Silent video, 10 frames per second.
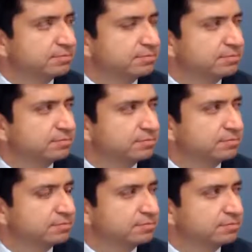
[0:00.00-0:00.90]

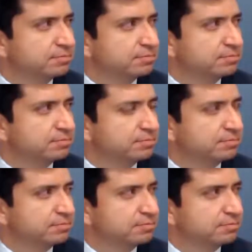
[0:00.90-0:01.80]

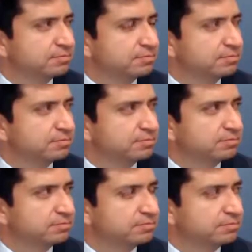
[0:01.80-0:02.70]

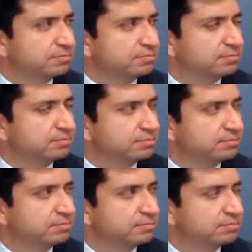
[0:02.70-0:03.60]

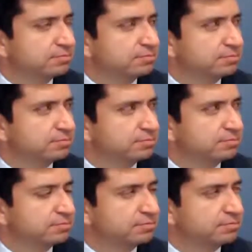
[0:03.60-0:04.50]

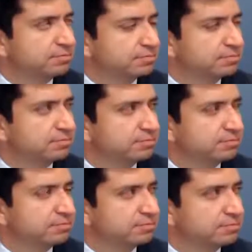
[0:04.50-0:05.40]

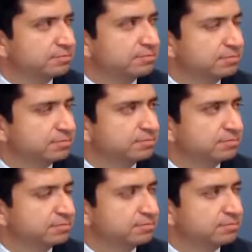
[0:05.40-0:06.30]

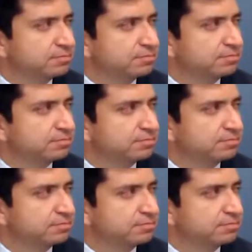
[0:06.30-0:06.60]
[no speech]